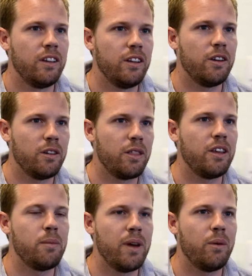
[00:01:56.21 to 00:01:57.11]
you know,
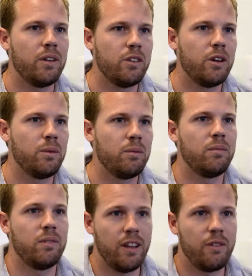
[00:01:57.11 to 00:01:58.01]
think about one time
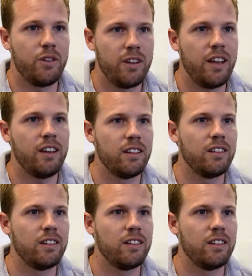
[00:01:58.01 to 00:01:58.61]
every day.